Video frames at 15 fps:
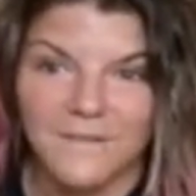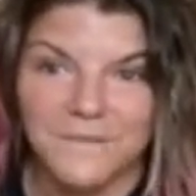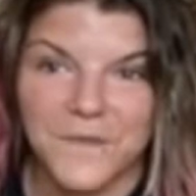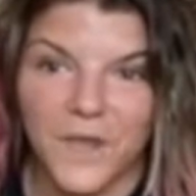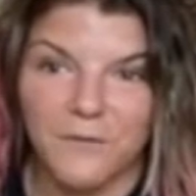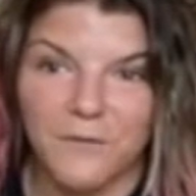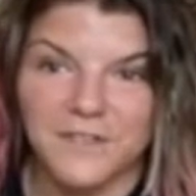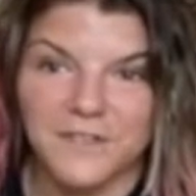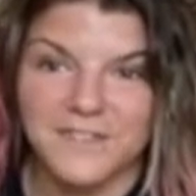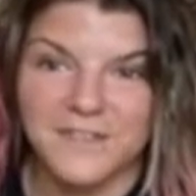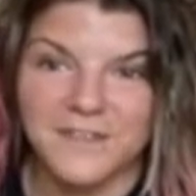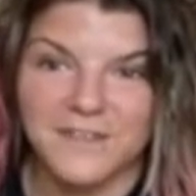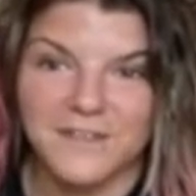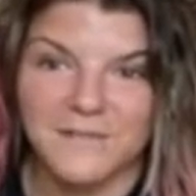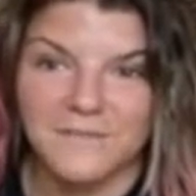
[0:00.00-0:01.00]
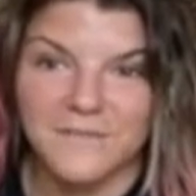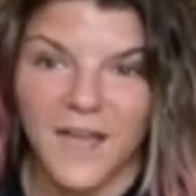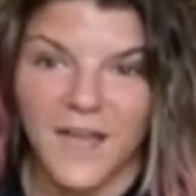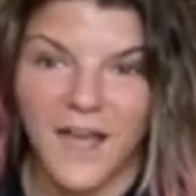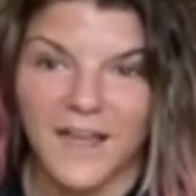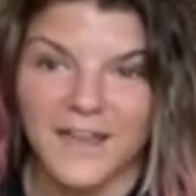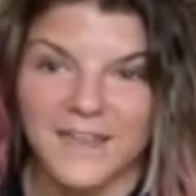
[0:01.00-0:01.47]
go into
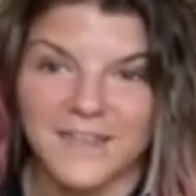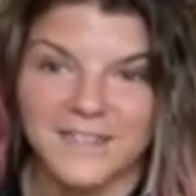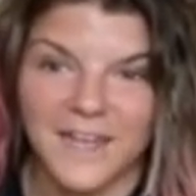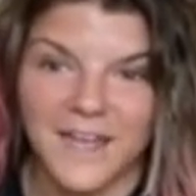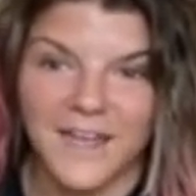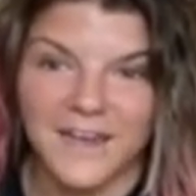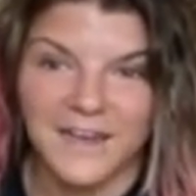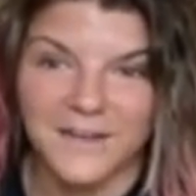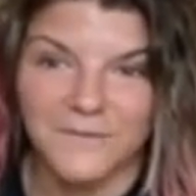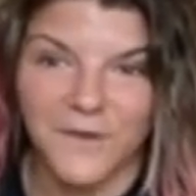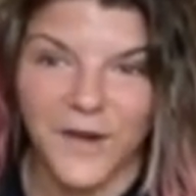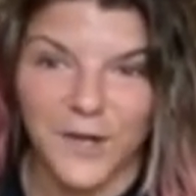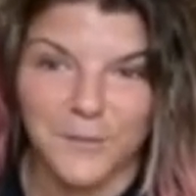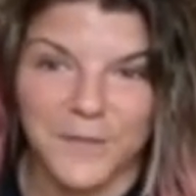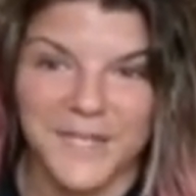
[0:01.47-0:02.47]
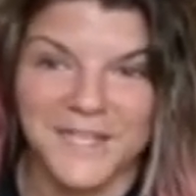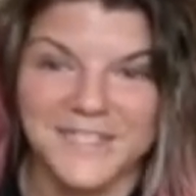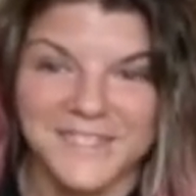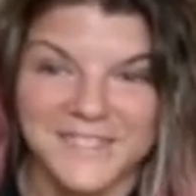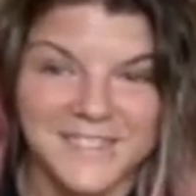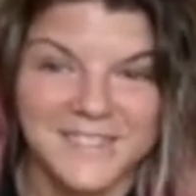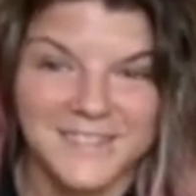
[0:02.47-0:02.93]
high anxiety
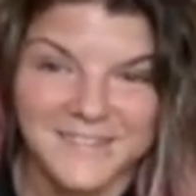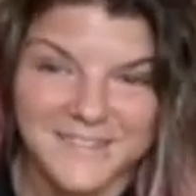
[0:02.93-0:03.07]
environments.